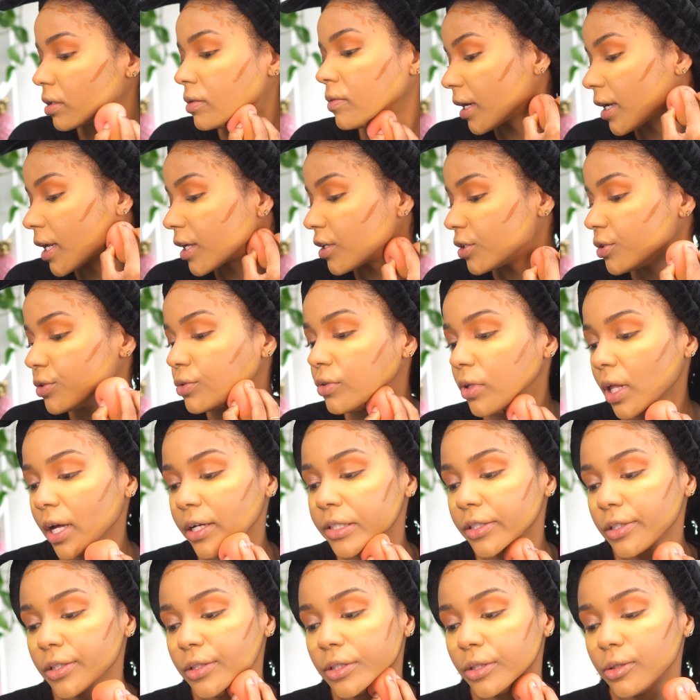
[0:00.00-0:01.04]
And I do like
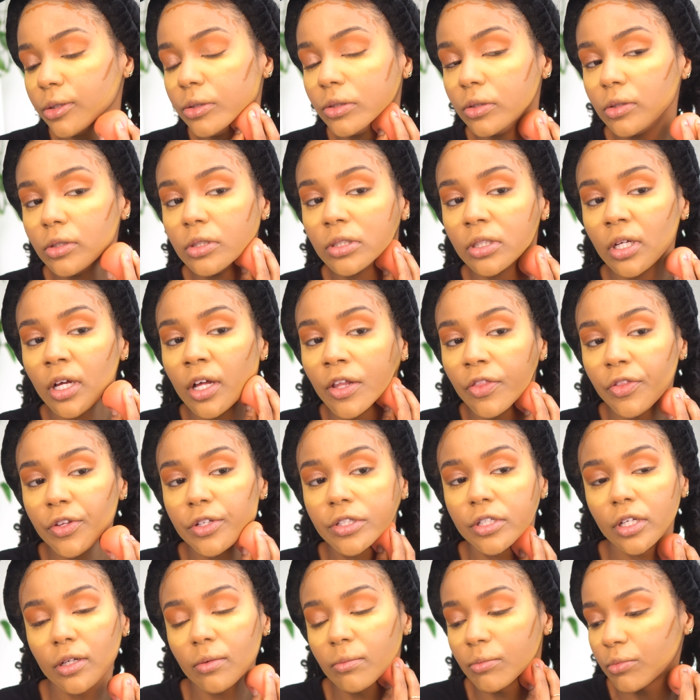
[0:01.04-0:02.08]
to use the
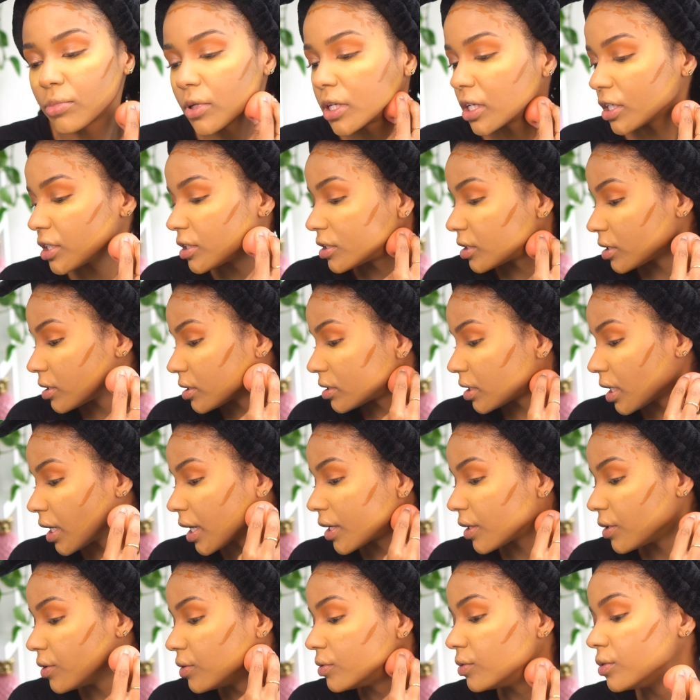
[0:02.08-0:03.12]
same blush that I
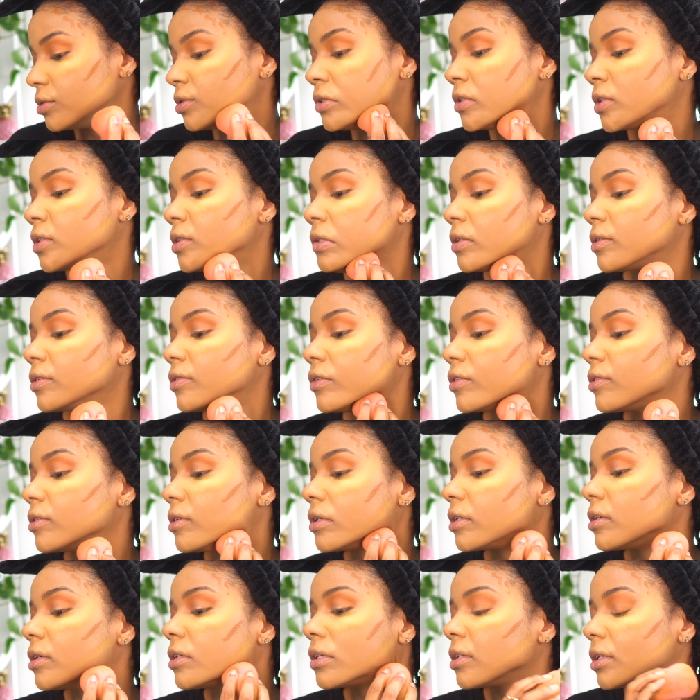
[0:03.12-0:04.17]
used,
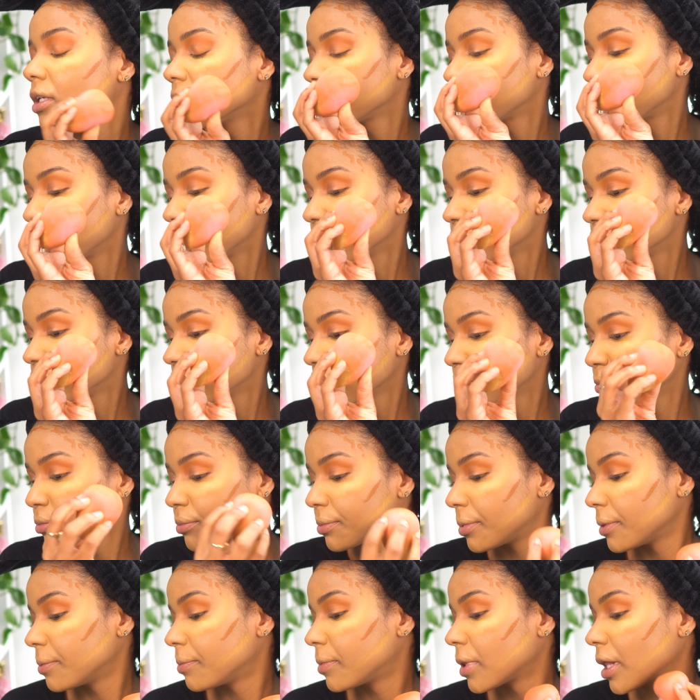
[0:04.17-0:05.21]
not blush, same
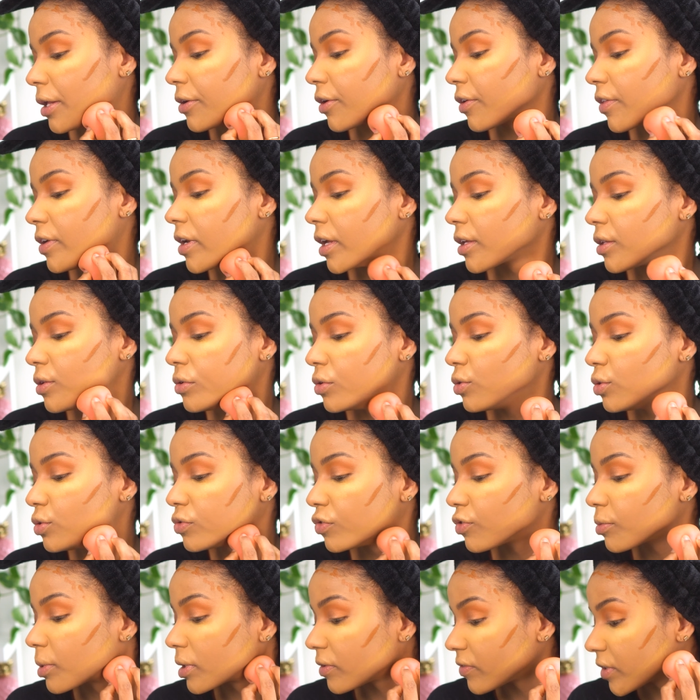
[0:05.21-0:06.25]
blender that I used
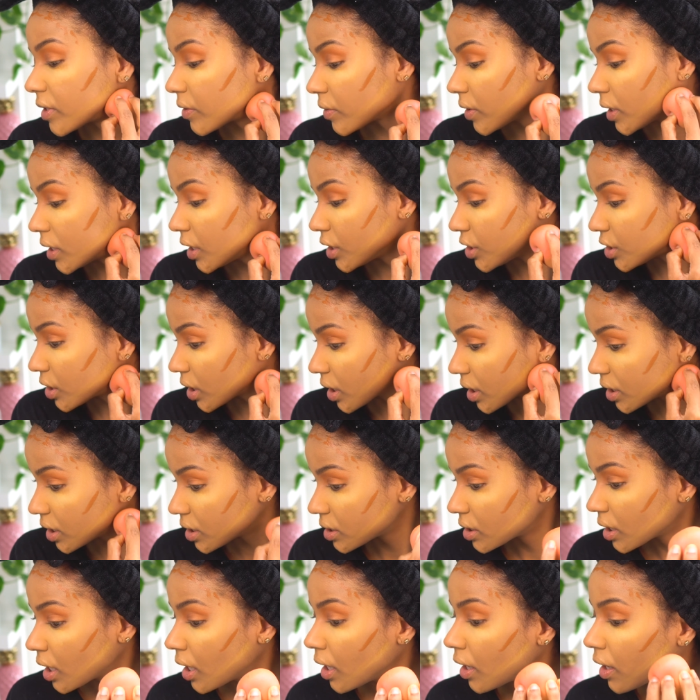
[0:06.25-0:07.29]
for my foundation,
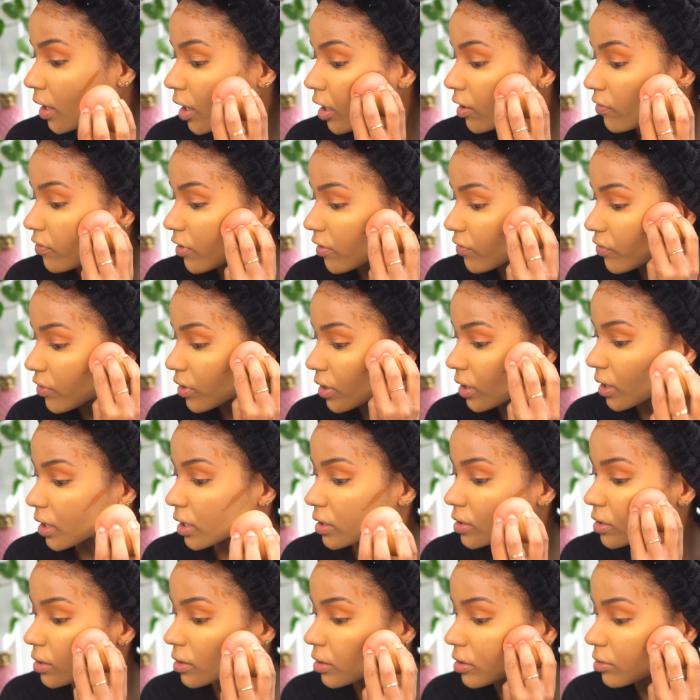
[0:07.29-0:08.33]
because if ever it
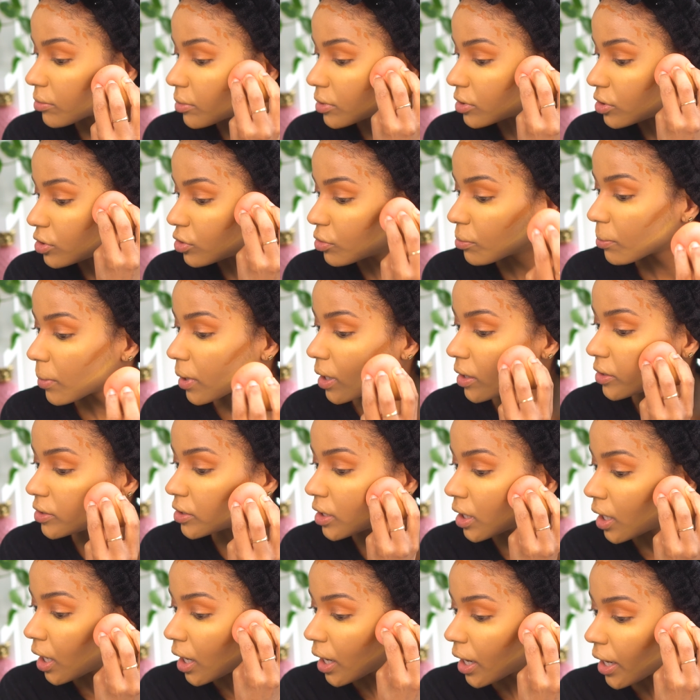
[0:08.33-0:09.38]
gets a little bit too much,
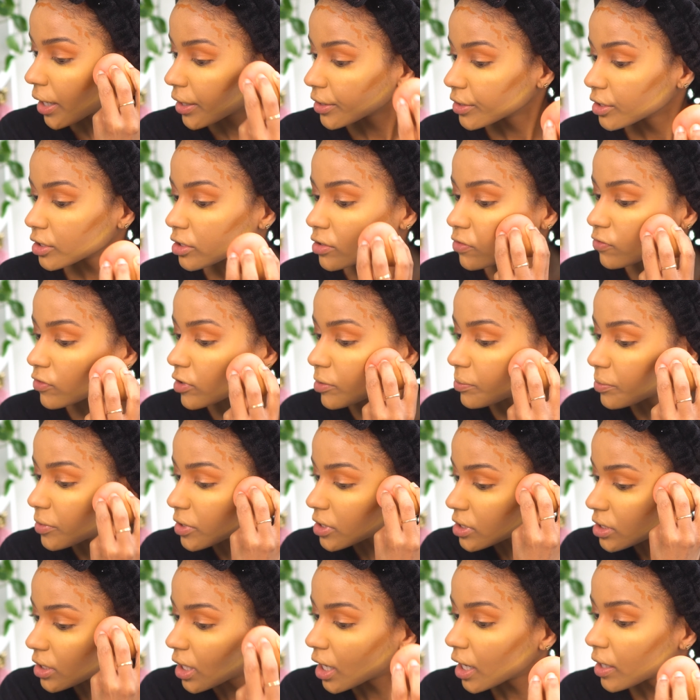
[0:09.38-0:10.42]
I can just flip
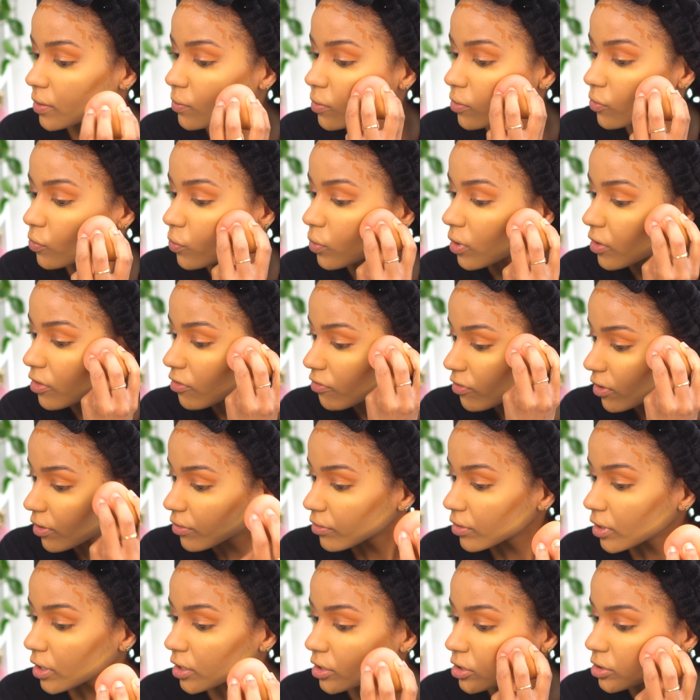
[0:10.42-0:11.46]
the side with where the
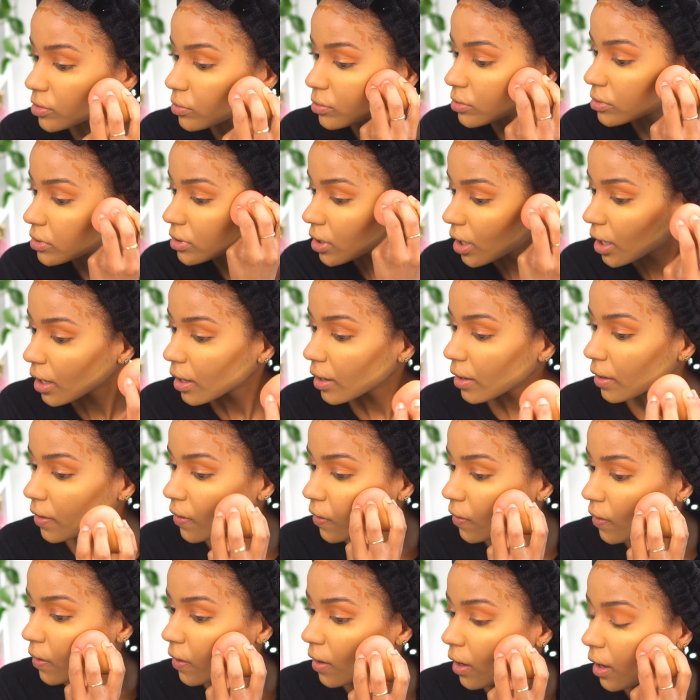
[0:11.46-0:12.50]
foundation was at
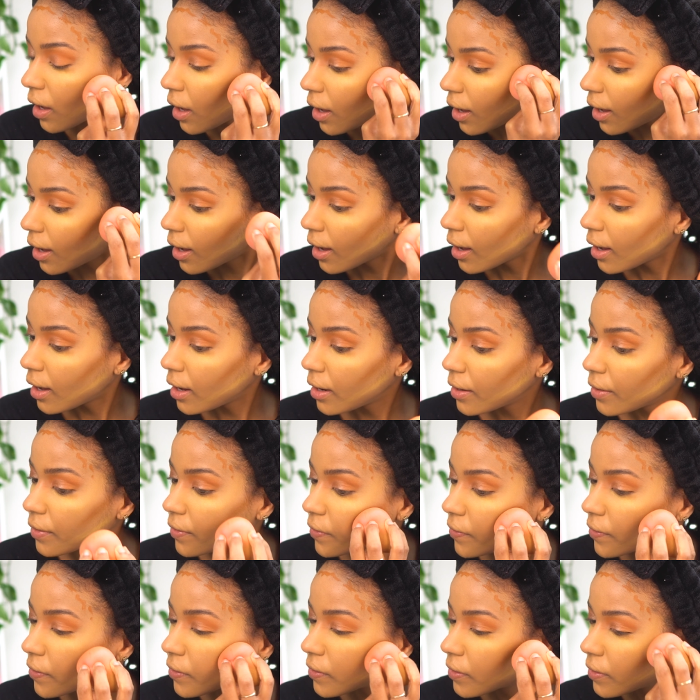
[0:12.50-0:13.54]

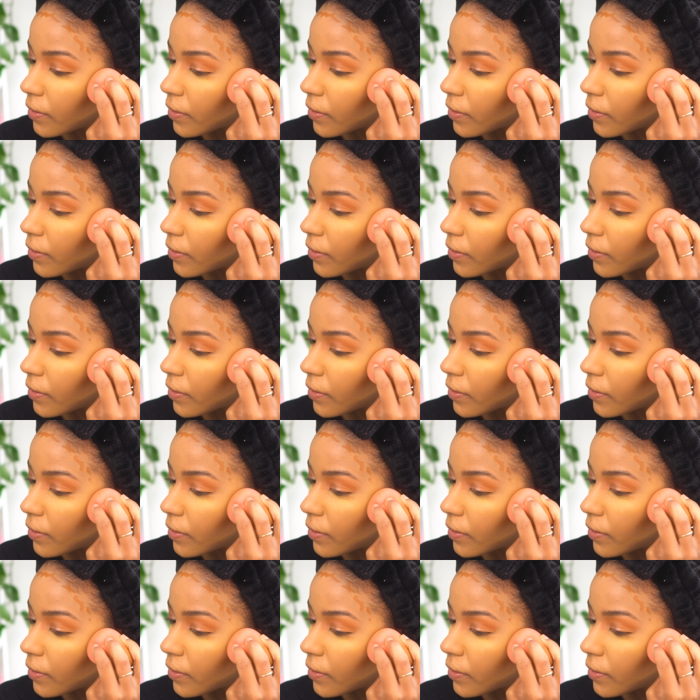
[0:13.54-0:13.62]
and